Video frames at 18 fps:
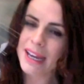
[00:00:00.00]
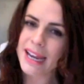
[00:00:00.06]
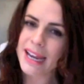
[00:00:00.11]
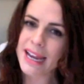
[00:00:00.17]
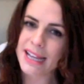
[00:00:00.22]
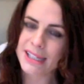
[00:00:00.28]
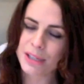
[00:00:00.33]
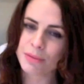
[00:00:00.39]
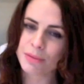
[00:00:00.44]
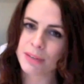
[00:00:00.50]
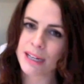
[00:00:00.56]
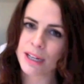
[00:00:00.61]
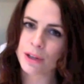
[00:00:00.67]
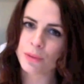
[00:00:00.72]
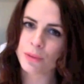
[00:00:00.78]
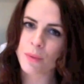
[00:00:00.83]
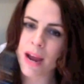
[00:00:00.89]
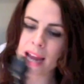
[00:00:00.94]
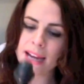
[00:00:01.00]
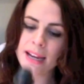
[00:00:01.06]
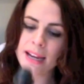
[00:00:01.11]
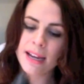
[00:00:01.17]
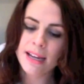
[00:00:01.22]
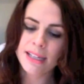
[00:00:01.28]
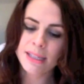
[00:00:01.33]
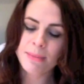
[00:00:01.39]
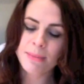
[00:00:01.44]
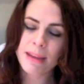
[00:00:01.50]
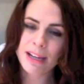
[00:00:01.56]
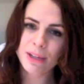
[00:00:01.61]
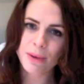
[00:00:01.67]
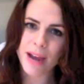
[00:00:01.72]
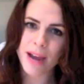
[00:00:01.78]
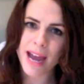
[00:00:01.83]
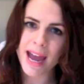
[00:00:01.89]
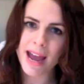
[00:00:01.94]
it's a really good way to make
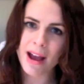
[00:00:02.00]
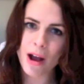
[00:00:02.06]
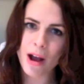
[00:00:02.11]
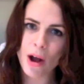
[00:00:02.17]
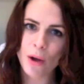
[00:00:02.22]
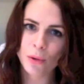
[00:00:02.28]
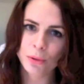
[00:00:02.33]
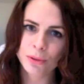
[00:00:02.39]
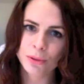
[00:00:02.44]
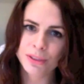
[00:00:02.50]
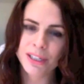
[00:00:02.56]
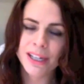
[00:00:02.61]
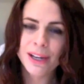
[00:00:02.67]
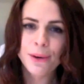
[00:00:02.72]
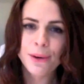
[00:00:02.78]
your hair hold,